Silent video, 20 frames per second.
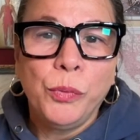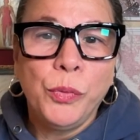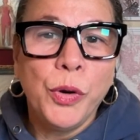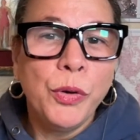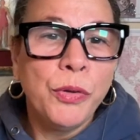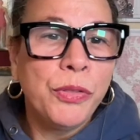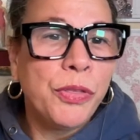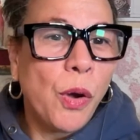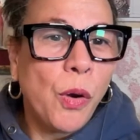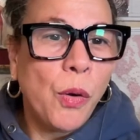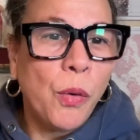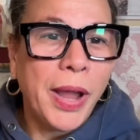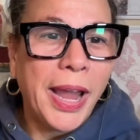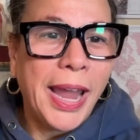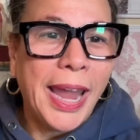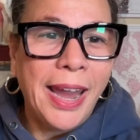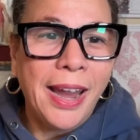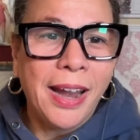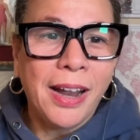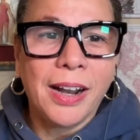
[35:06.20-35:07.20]
Ruth
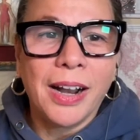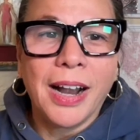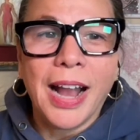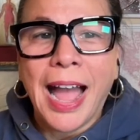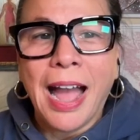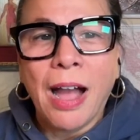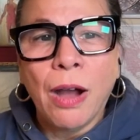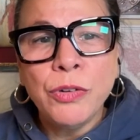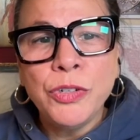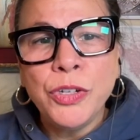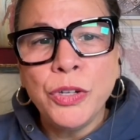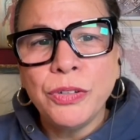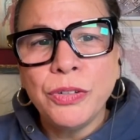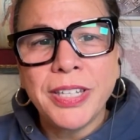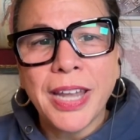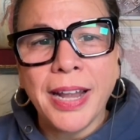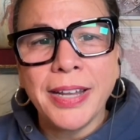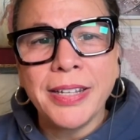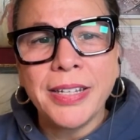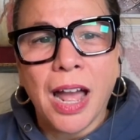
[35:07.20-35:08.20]
O'Hare, how does
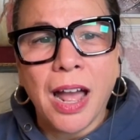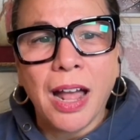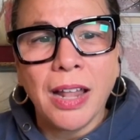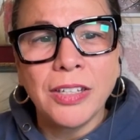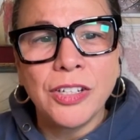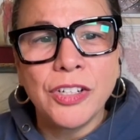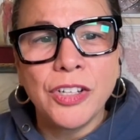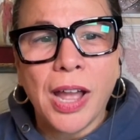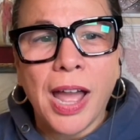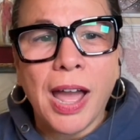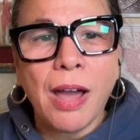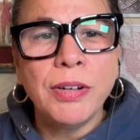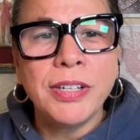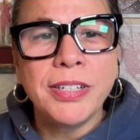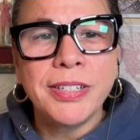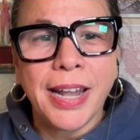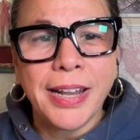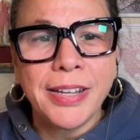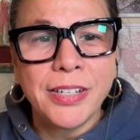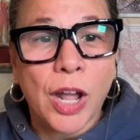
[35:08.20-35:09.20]

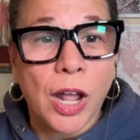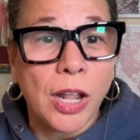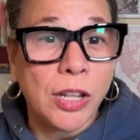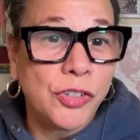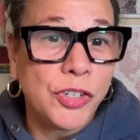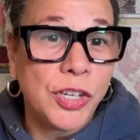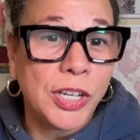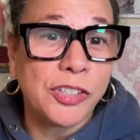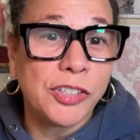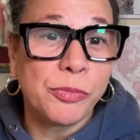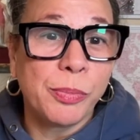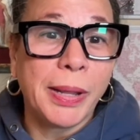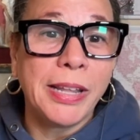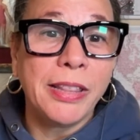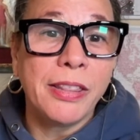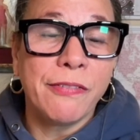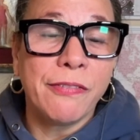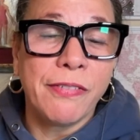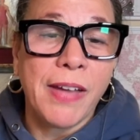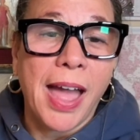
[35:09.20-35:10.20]
Scientology
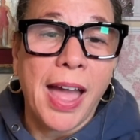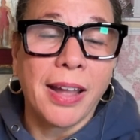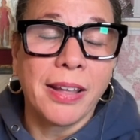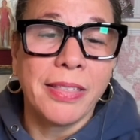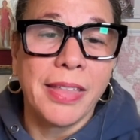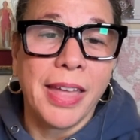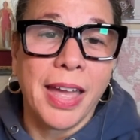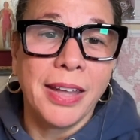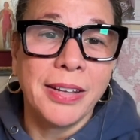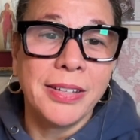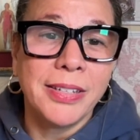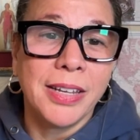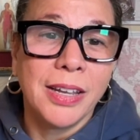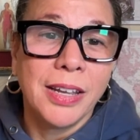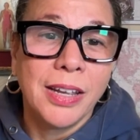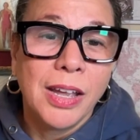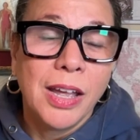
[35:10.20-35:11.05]
explain the fact that